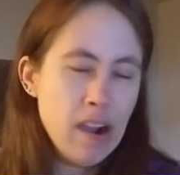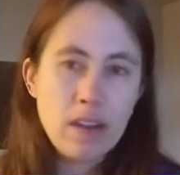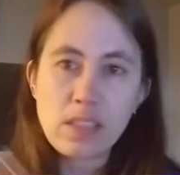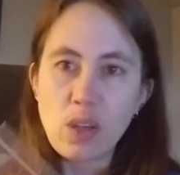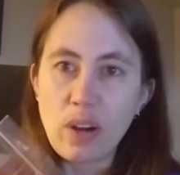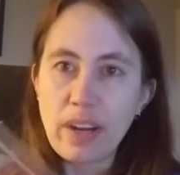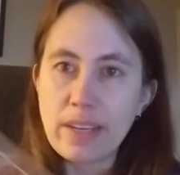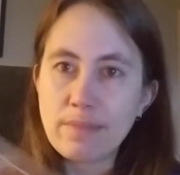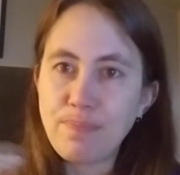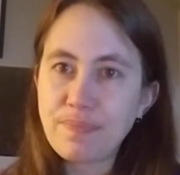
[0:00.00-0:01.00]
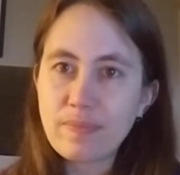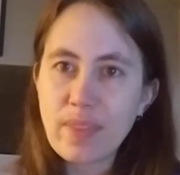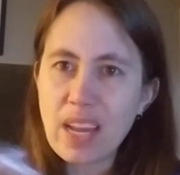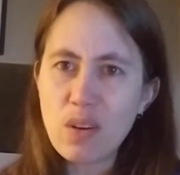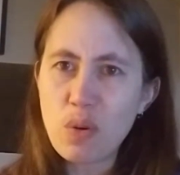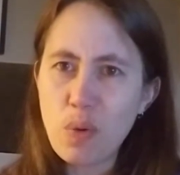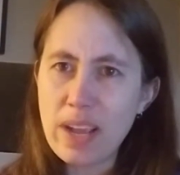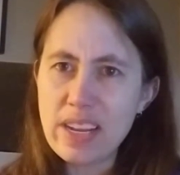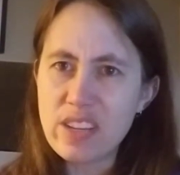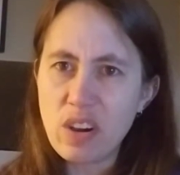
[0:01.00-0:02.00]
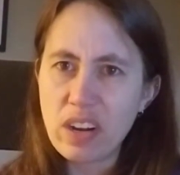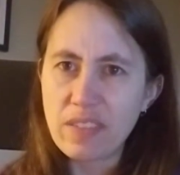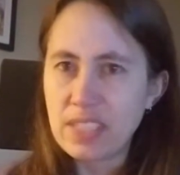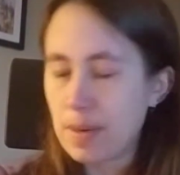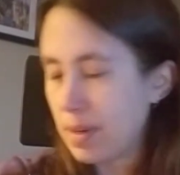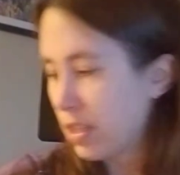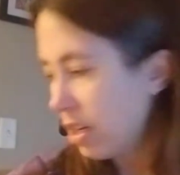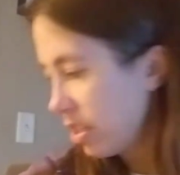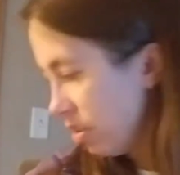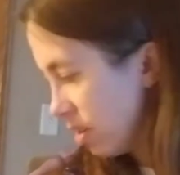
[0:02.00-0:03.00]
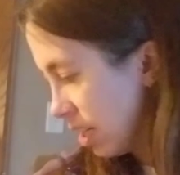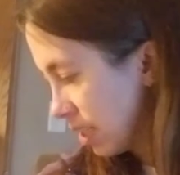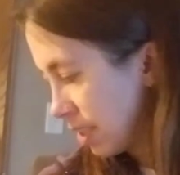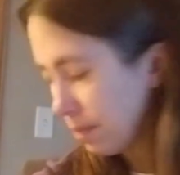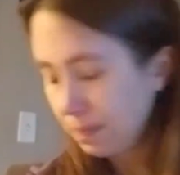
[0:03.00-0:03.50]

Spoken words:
Sorry. I don't know why I yawn every time I talk to you guys.